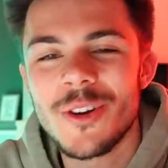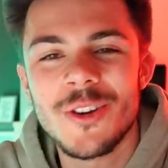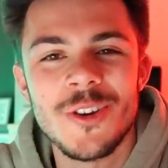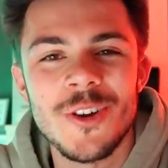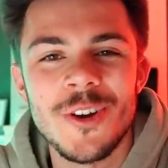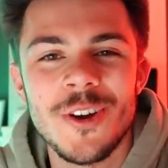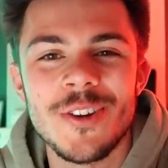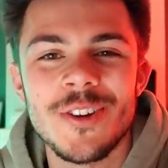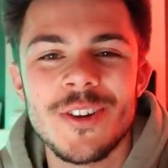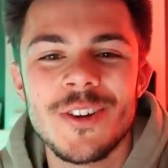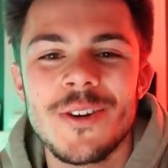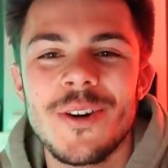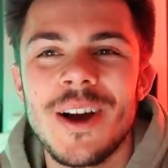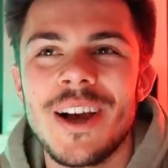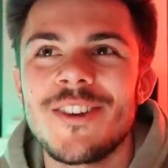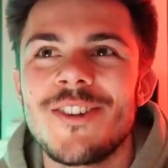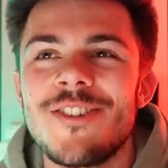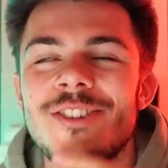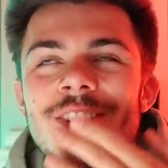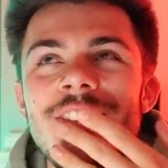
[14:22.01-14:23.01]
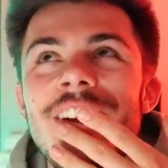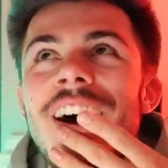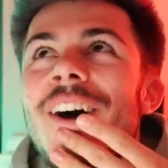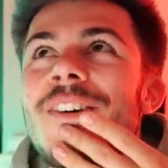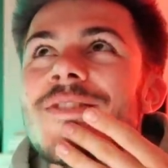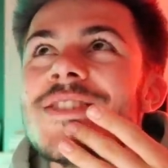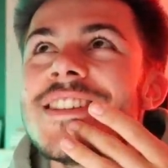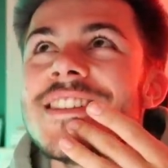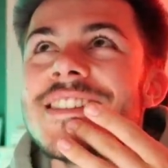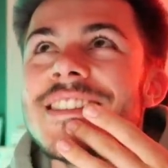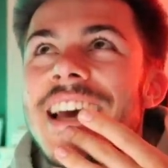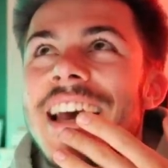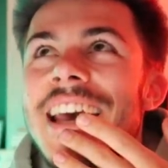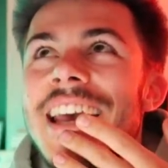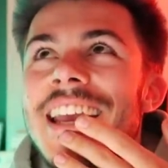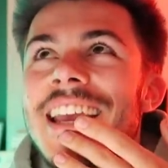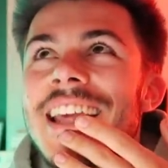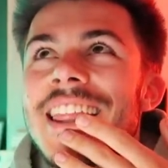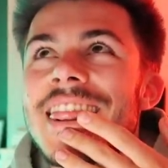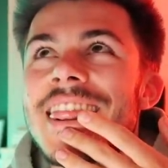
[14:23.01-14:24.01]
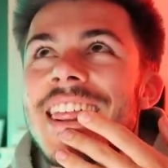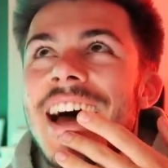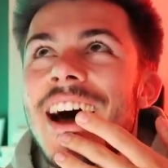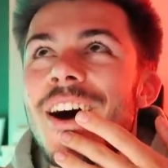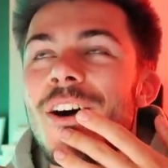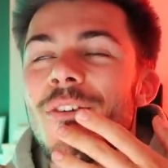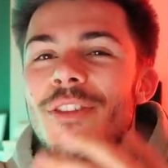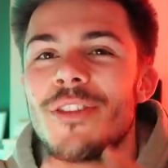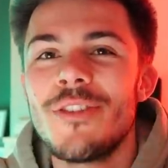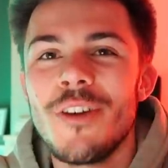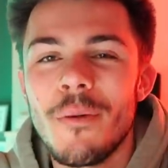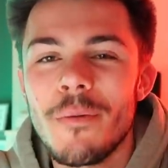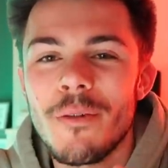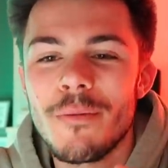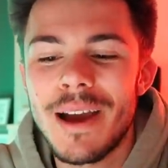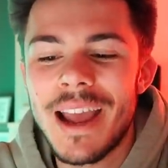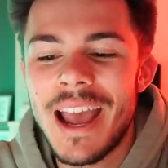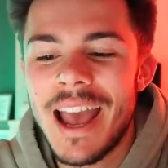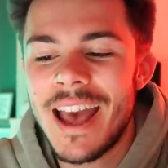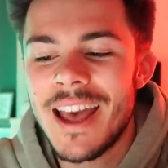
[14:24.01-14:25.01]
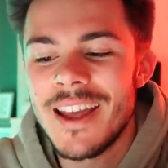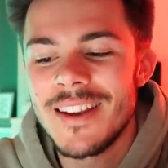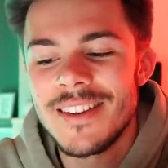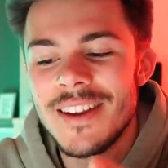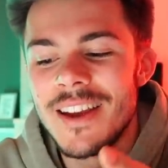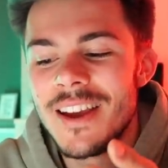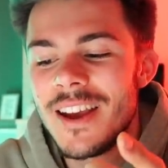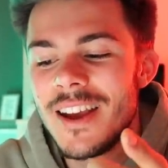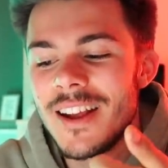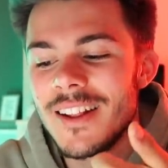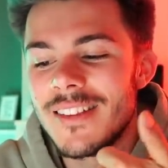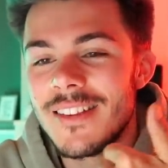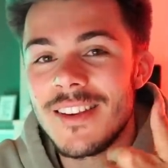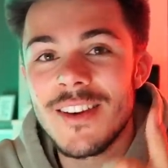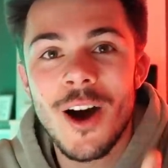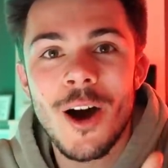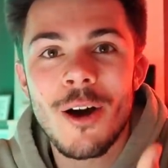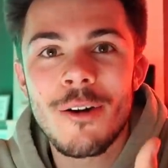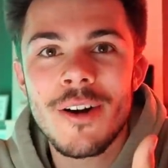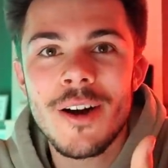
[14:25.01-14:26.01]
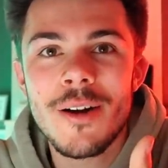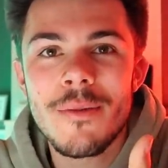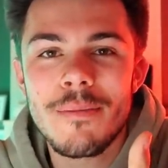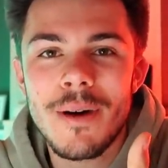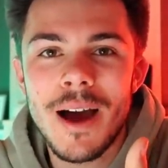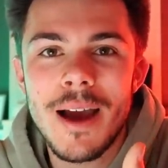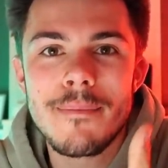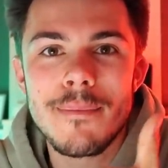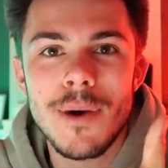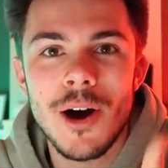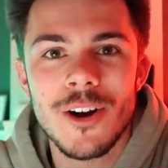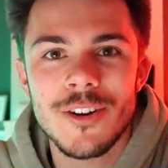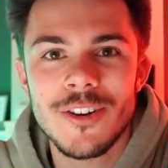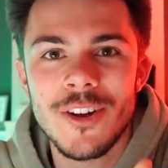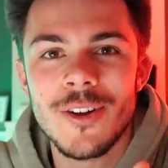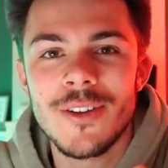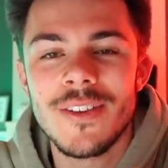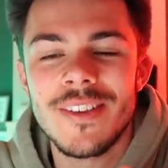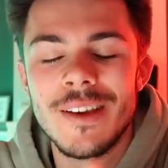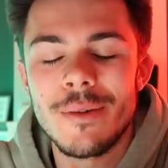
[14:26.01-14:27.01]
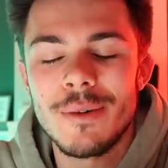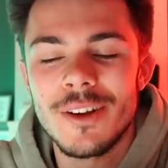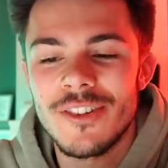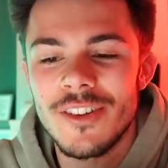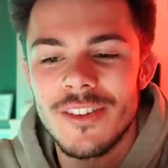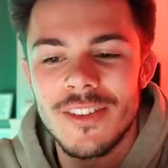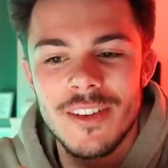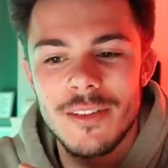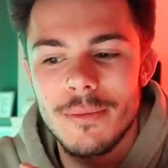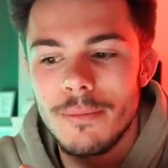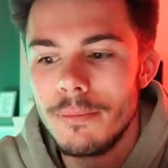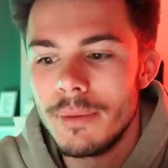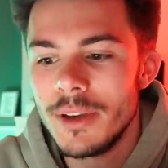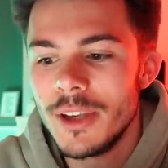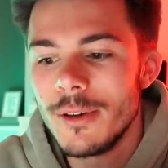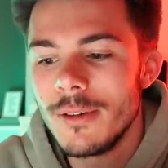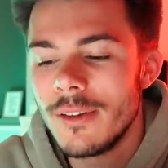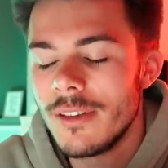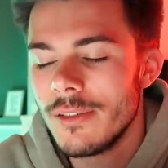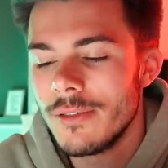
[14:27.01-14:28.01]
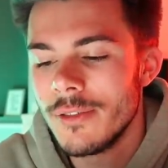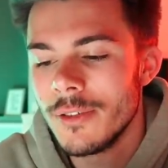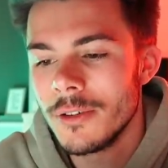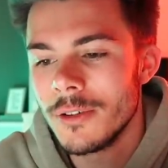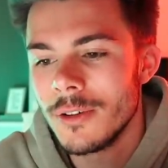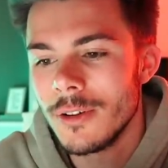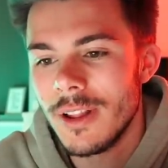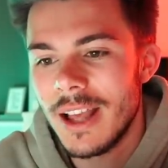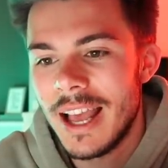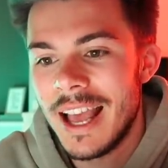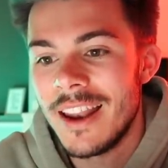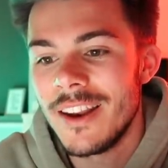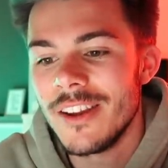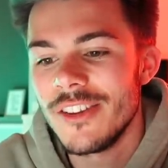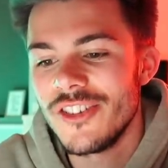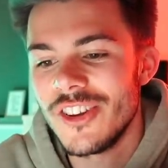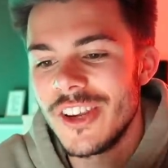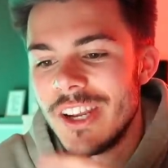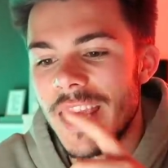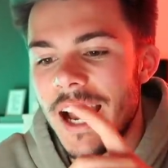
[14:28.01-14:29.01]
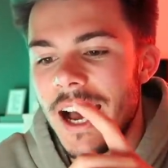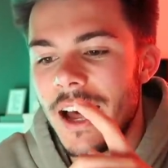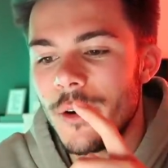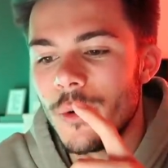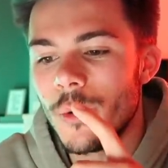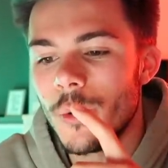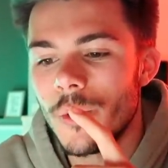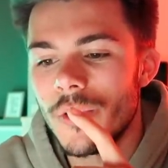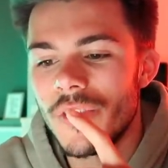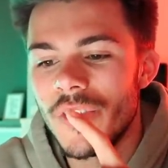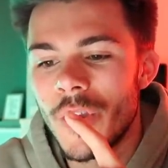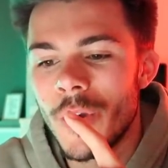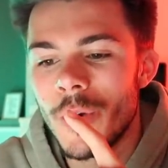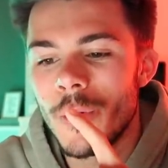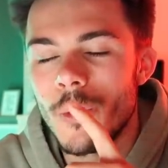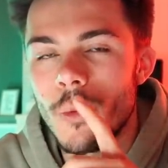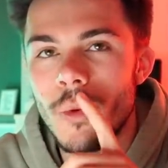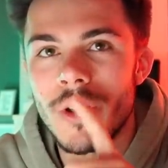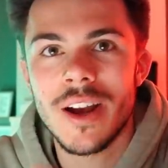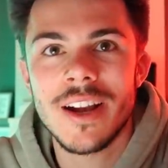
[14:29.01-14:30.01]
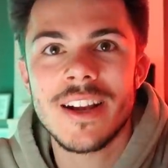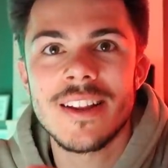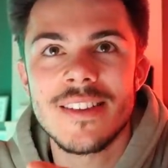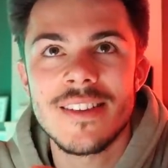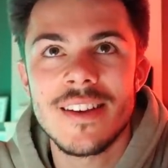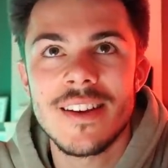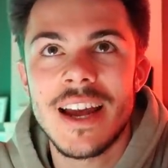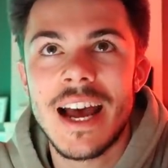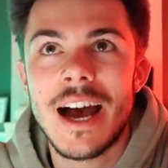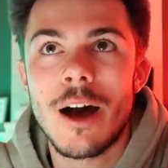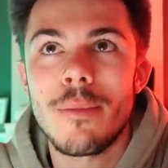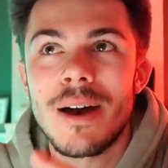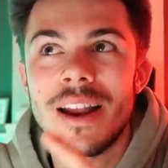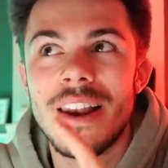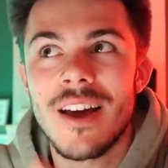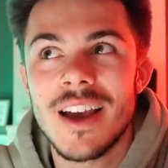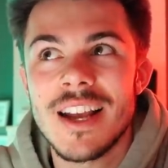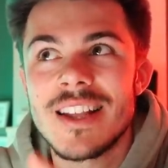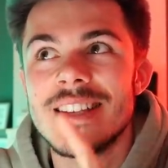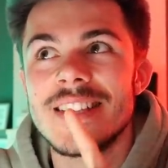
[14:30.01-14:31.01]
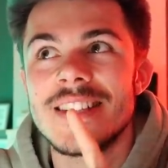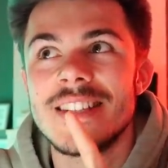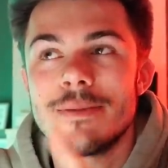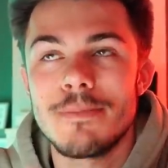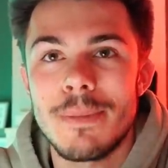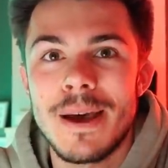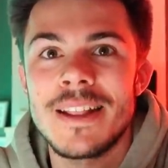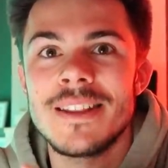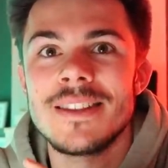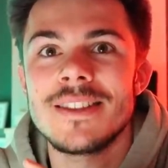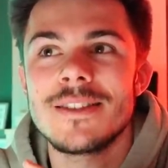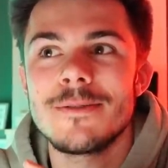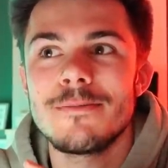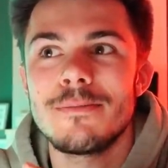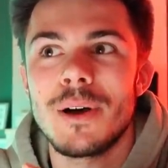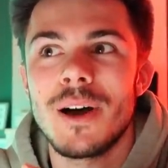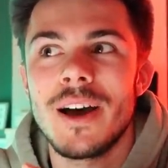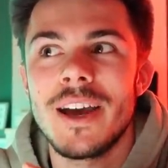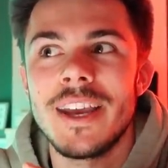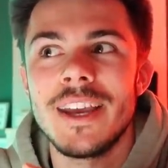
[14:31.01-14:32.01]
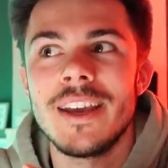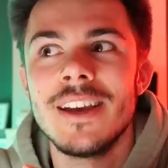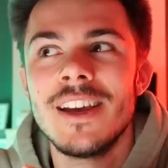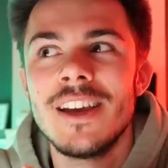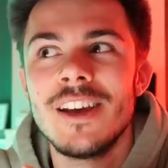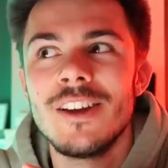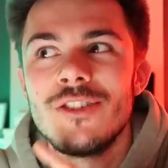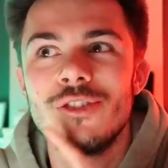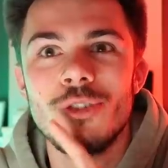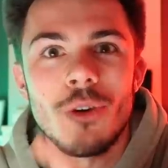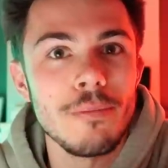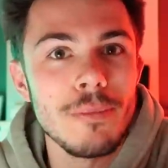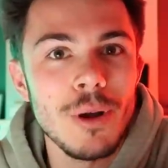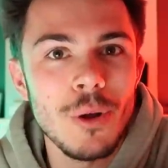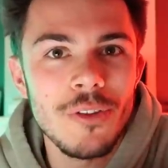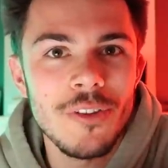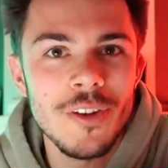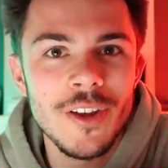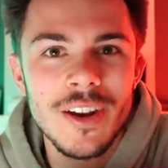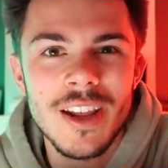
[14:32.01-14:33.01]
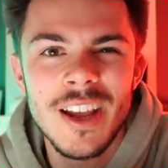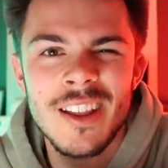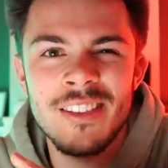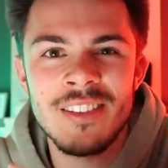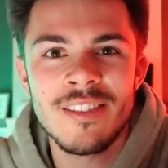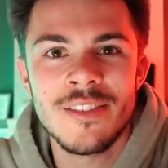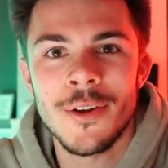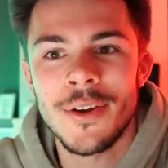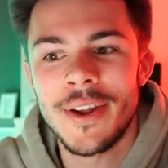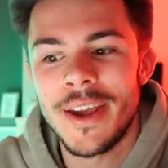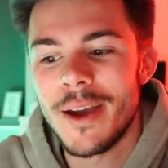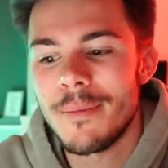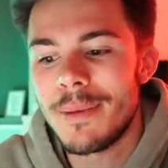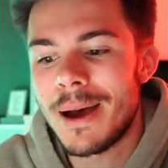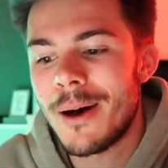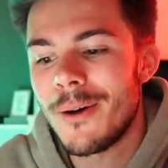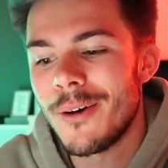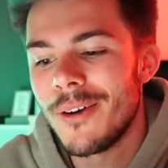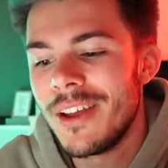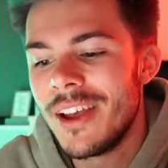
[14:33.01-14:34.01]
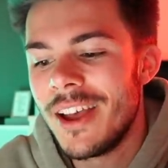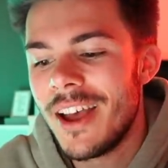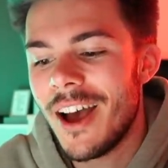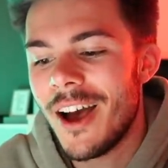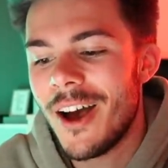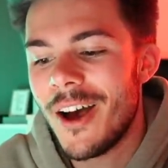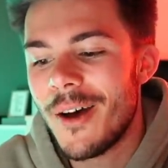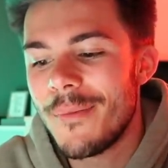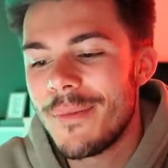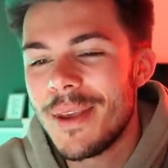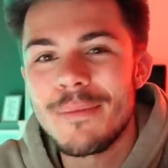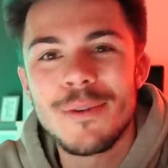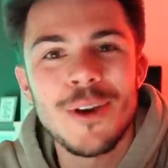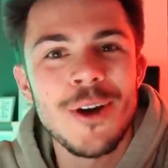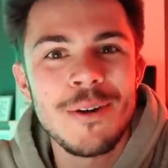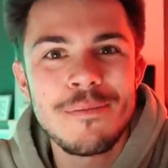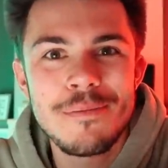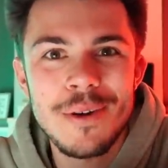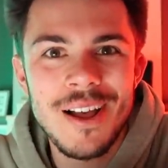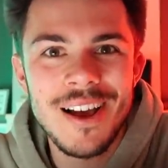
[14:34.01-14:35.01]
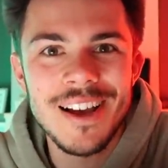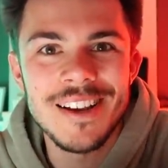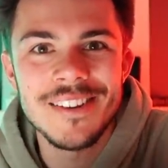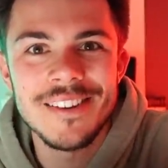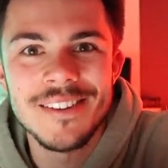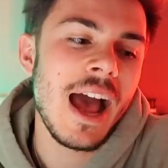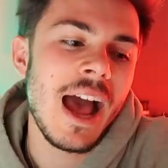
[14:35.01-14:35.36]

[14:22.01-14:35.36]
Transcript: Good question. I would say that off the top of my head, Tiara by Mark Doty, which is this beautiful elegy, and also When I Consider How My Light Is Spent by John Milton. It's a sonnet about um, him going blind.